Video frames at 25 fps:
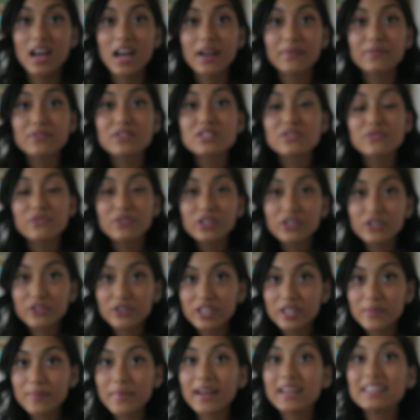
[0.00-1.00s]
I have this foot
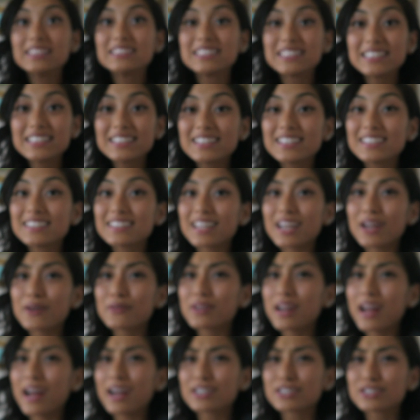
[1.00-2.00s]
cream and I didn't think that I
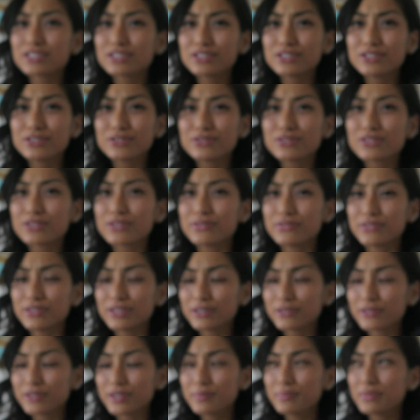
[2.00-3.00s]
would actually use a
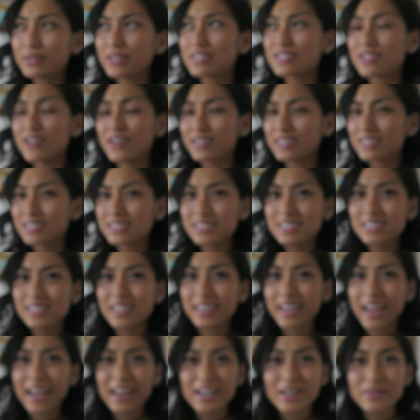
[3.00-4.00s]
foot cream because honestly,
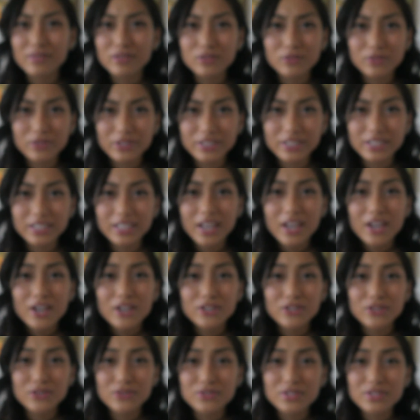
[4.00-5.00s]
like I never really
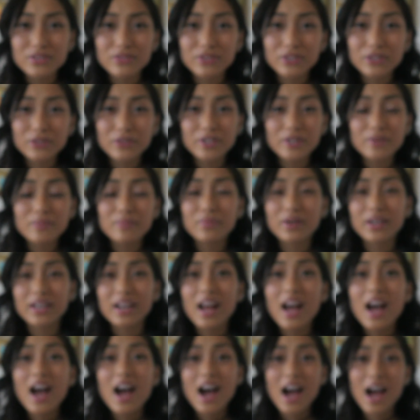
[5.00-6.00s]
use a foot cream, but
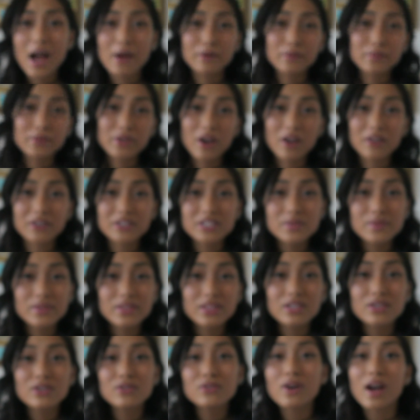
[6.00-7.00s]
I will be honest
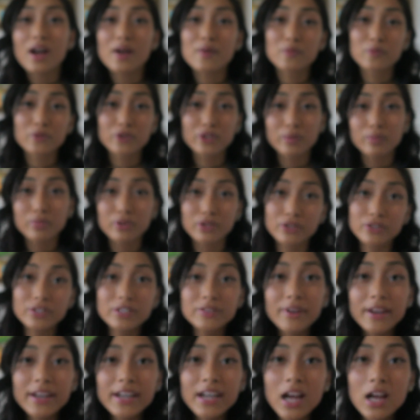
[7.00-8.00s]
with you, I'm really
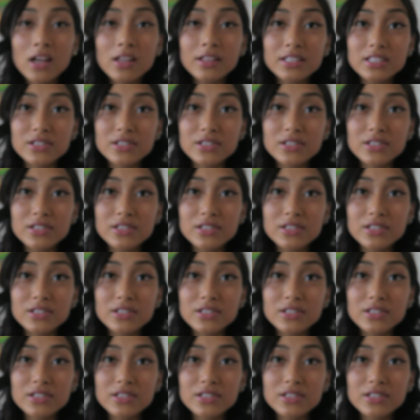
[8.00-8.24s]
blurry right now.